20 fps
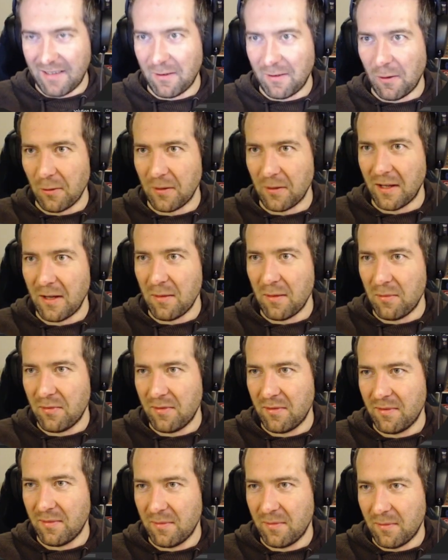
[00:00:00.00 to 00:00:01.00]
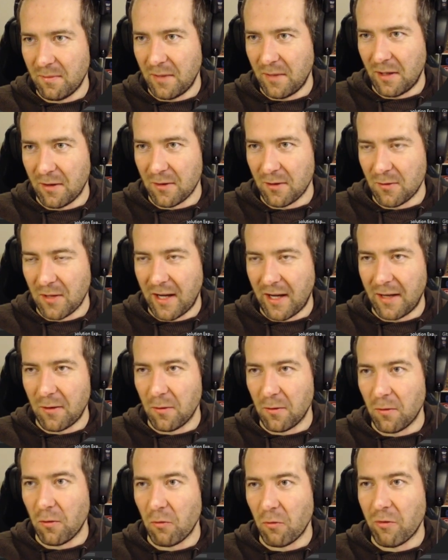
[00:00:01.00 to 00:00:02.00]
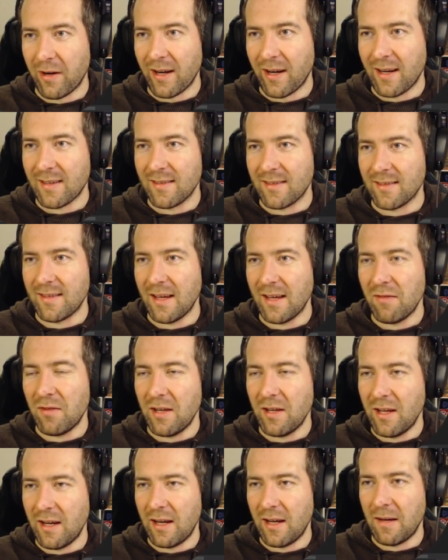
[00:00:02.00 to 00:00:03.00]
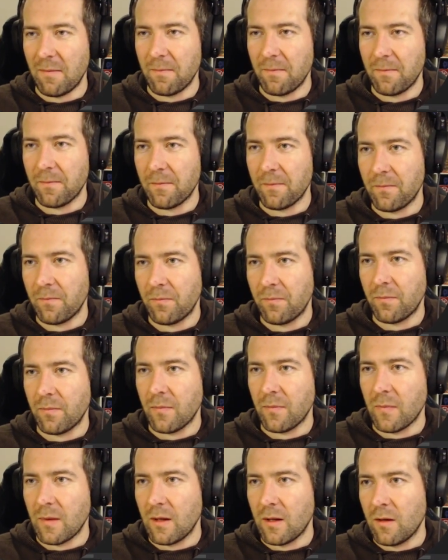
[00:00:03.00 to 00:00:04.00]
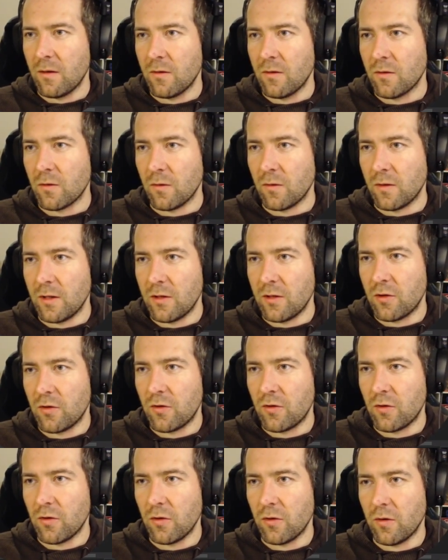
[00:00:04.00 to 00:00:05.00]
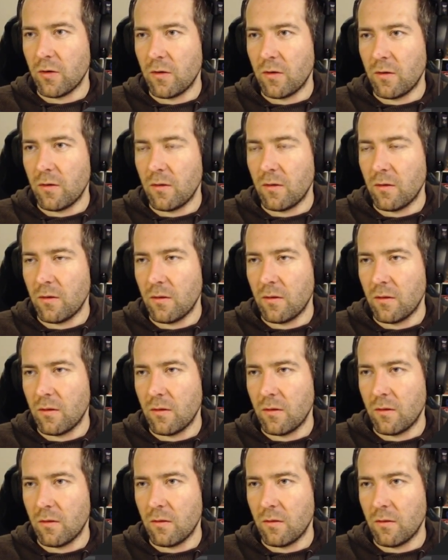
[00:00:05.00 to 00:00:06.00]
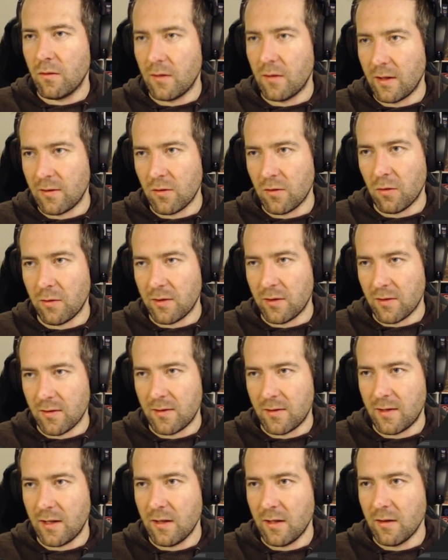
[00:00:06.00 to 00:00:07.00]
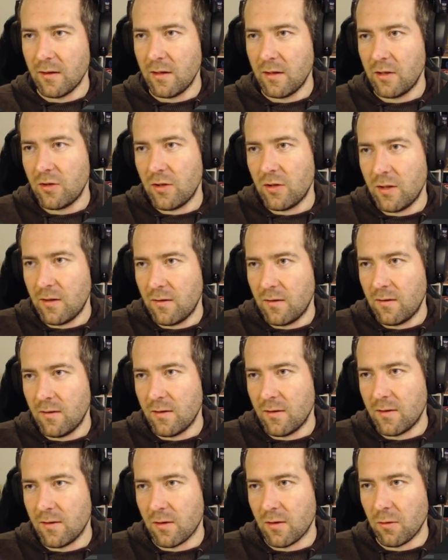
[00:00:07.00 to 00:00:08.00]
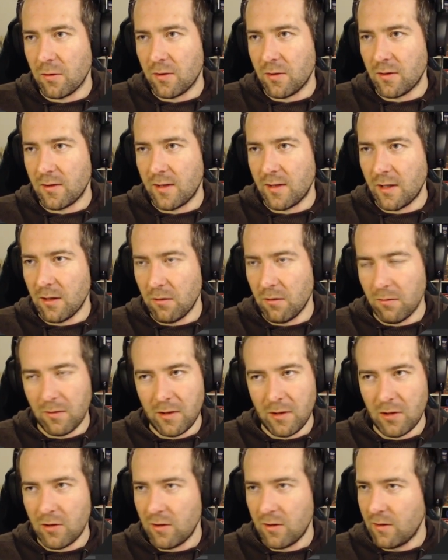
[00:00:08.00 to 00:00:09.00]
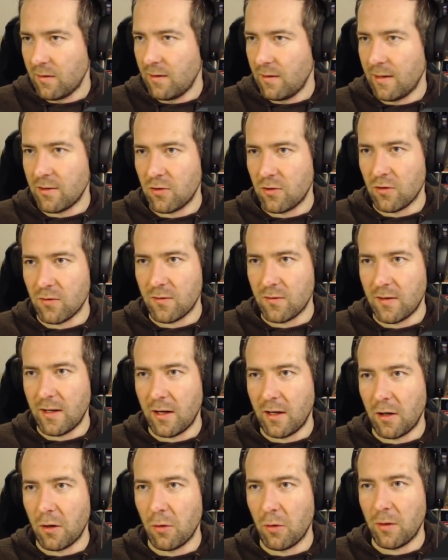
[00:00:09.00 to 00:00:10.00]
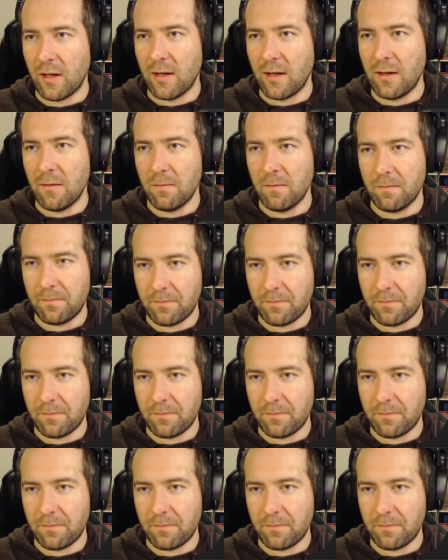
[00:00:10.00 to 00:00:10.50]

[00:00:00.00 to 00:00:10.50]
to look that up because I don't do regexes every day. So this should... That's always a single digit. This is always a single digit. Let's just encode that in.